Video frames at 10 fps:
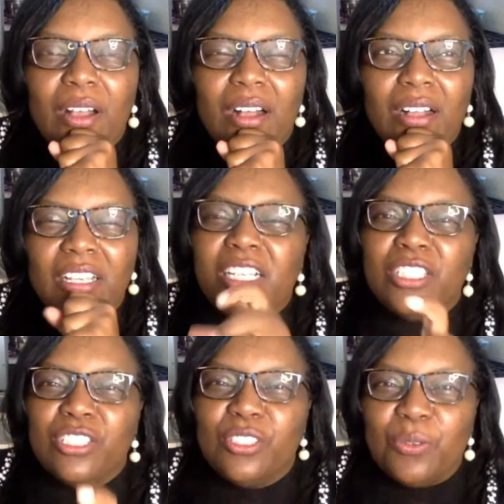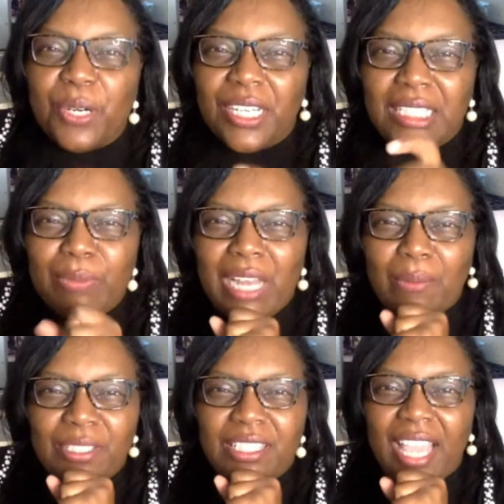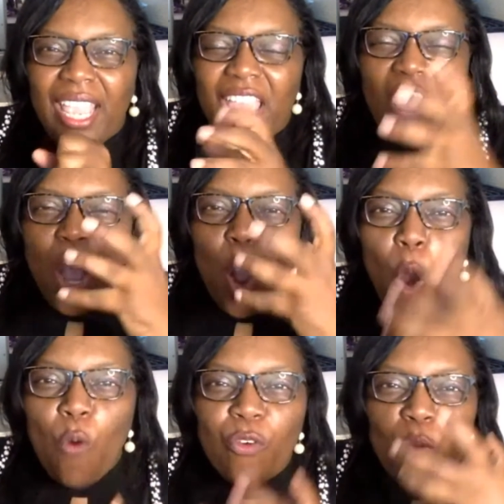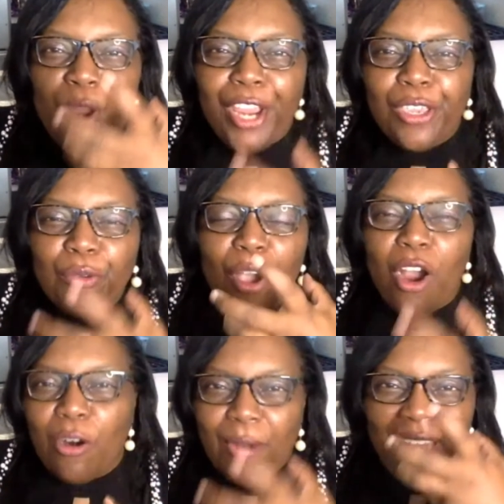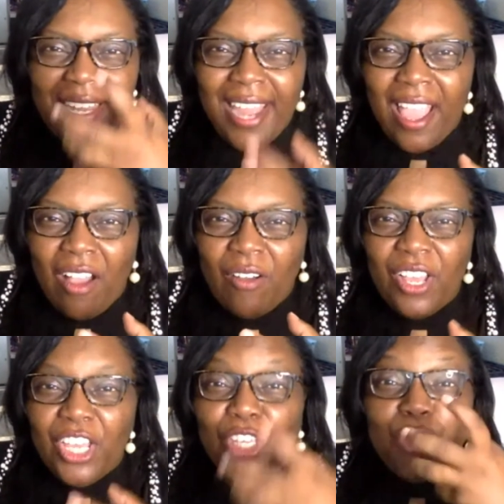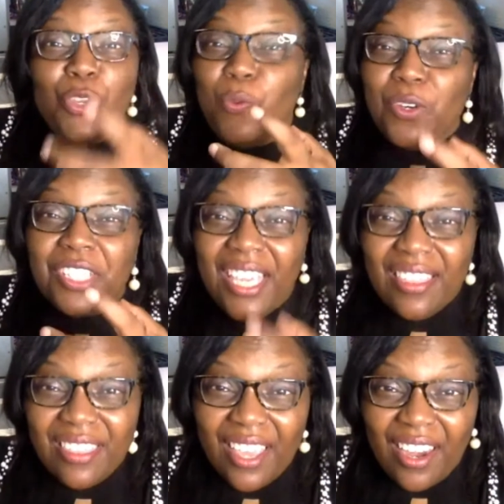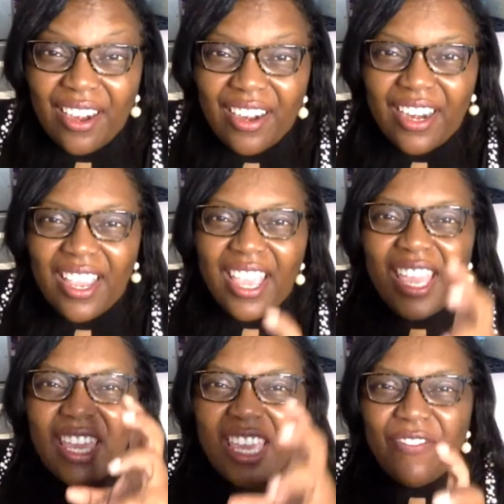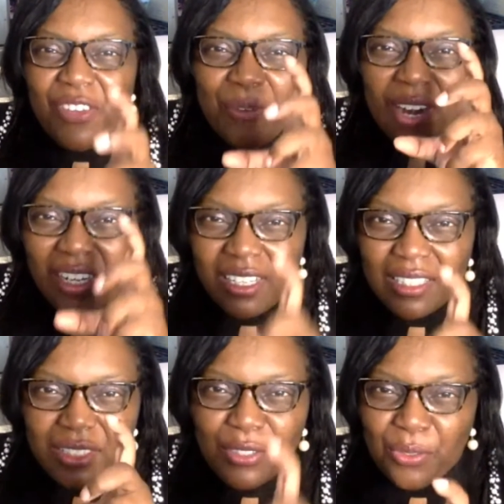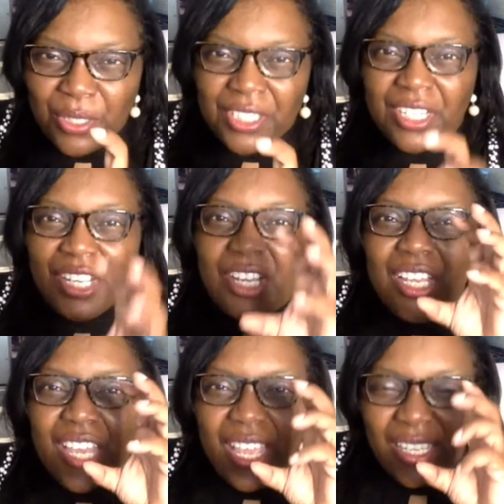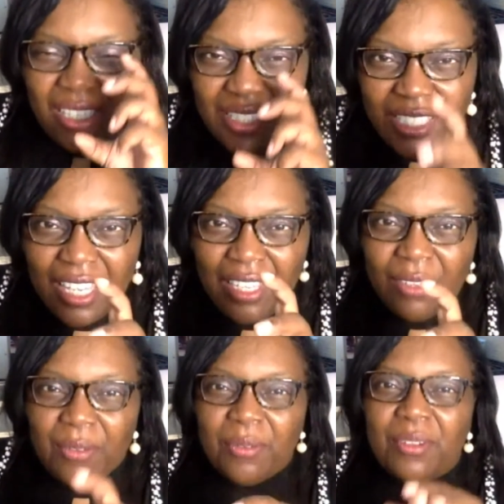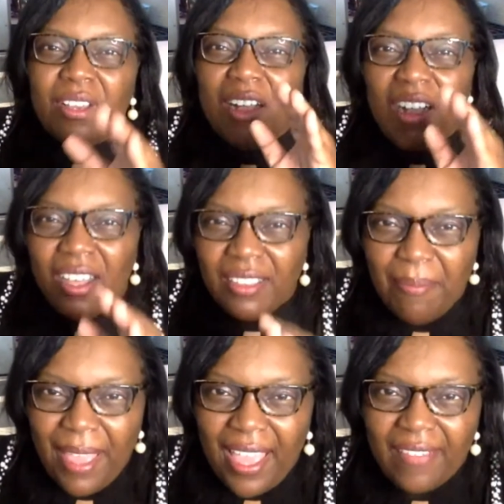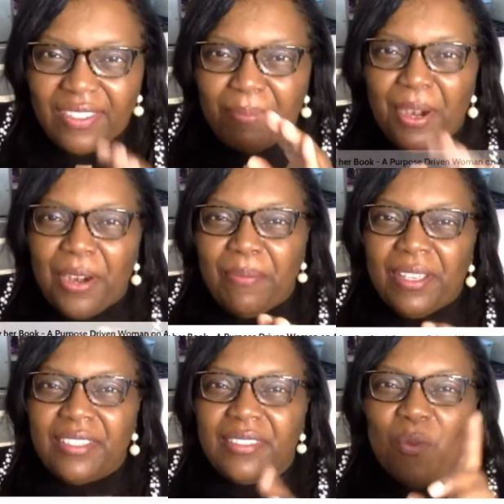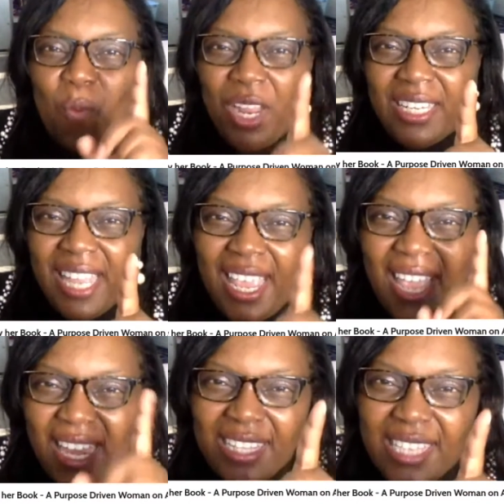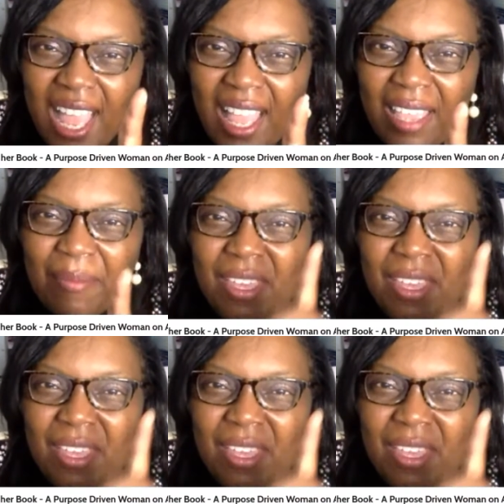a good steward, that's what I would say, over where you are right now. You will get there if you are a good steward and continue on the path to purpose one day at a time.